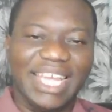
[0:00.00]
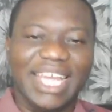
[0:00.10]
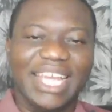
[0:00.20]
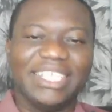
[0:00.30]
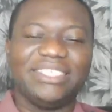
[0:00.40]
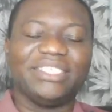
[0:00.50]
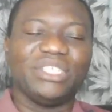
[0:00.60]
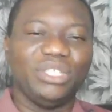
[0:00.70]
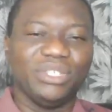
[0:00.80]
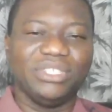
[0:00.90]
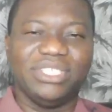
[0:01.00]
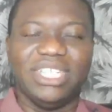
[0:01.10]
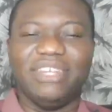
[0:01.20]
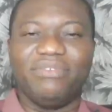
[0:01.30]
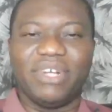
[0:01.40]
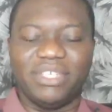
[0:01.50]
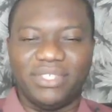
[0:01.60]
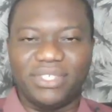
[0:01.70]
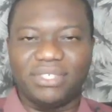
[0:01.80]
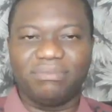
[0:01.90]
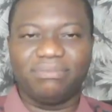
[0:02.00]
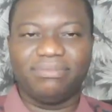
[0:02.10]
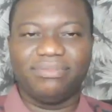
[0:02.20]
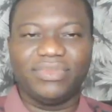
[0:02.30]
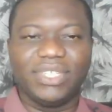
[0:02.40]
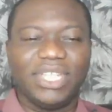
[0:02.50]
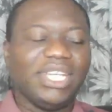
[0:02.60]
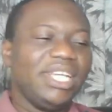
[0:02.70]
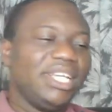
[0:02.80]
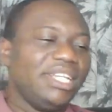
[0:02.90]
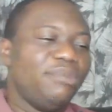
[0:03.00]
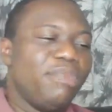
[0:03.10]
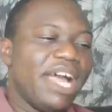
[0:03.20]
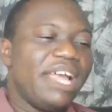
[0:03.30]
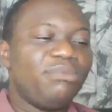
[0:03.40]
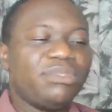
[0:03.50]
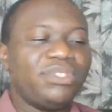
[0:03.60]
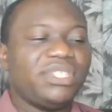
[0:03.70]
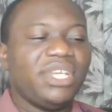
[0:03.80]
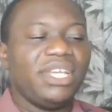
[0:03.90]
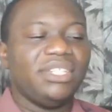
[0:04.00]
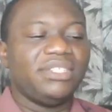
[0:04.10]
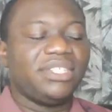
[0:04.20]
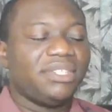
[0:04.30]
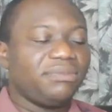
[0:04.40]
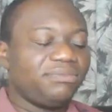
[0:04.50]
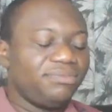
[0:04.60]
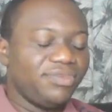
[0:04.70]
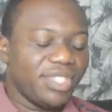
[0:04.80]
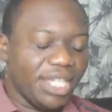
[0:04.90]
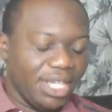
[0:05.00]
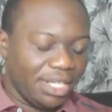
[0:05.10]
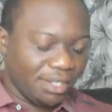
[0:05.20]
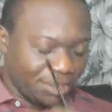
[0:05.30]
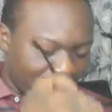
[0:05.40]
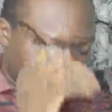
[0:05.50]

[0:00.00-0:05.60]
and your deliverance. The Bible says in